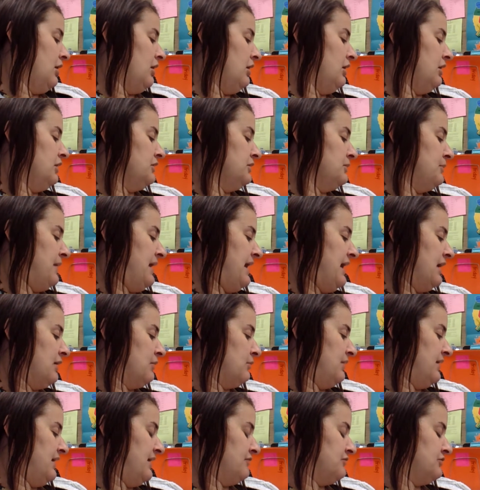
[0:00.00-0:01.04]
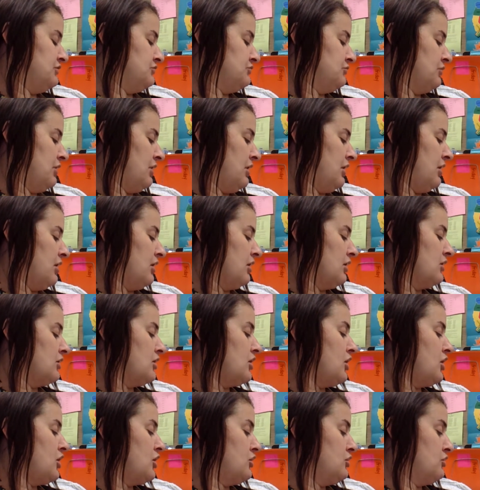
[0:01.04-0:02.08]
On the back, we have to draw our
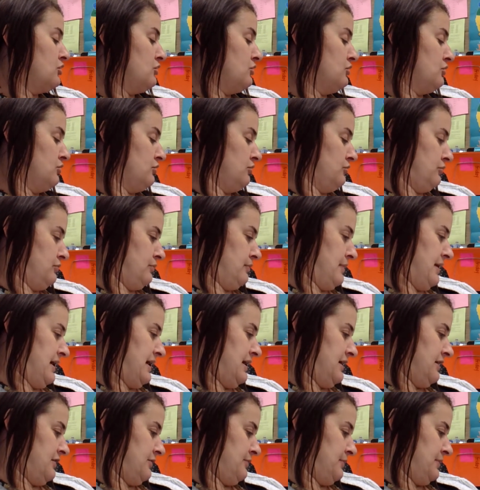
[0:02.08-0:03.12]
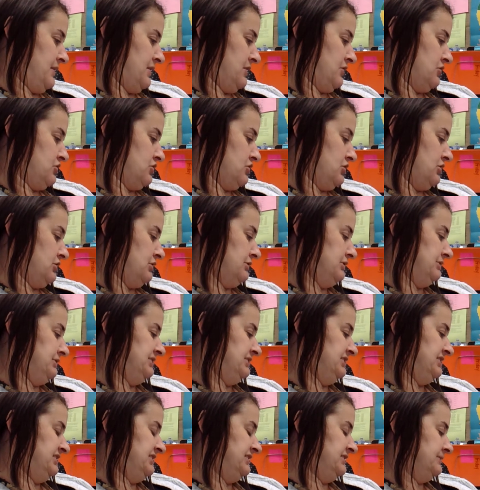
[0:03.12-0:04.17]
own math
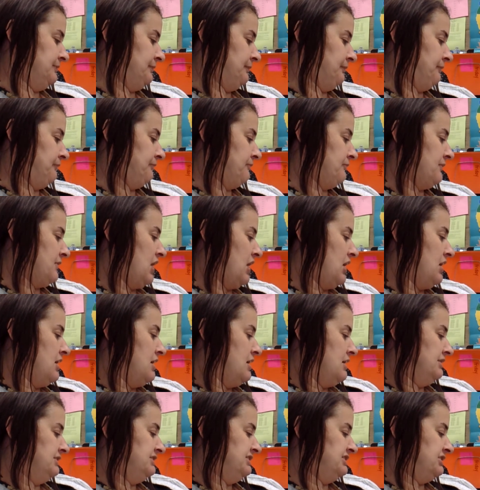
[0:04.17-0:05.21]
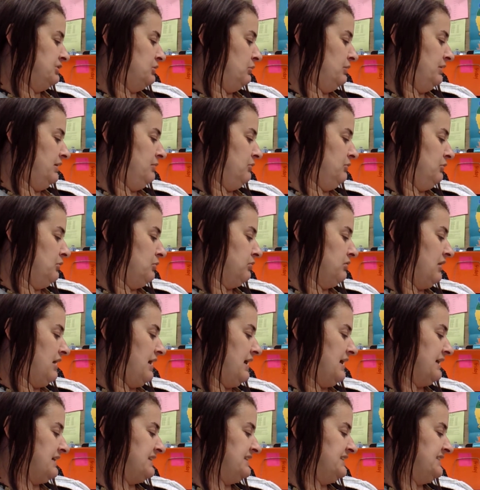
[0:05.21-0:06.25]
pictures. So we will
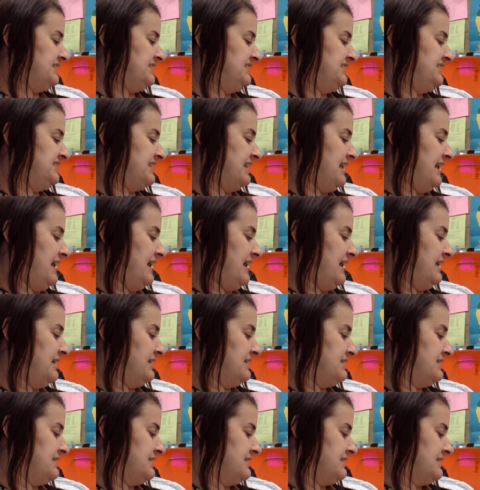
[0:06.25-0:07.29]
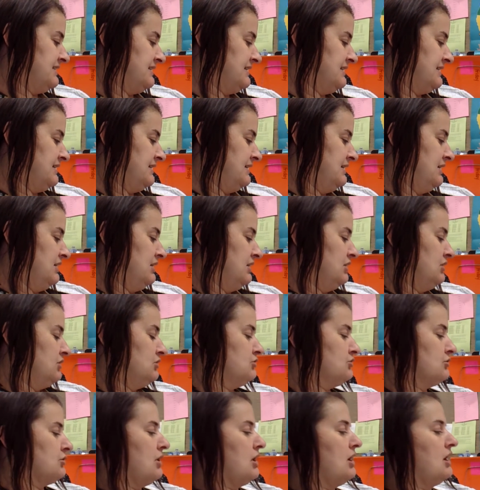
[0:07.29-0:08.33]
practice that.
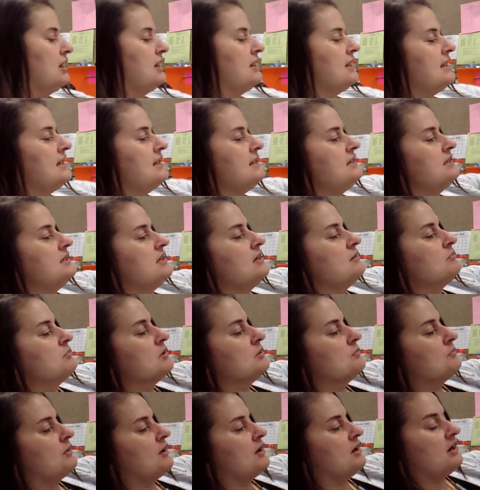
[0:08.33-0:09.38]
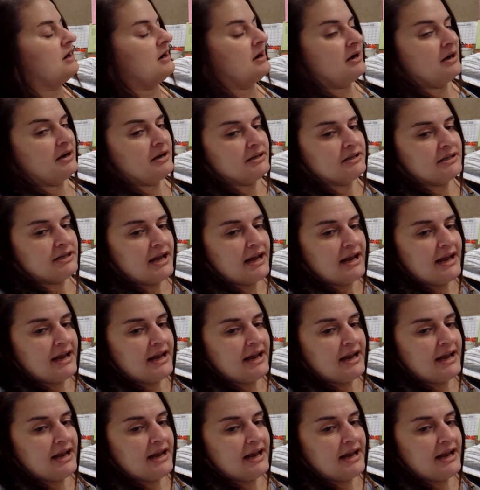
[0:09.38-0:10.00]
Draw a number bond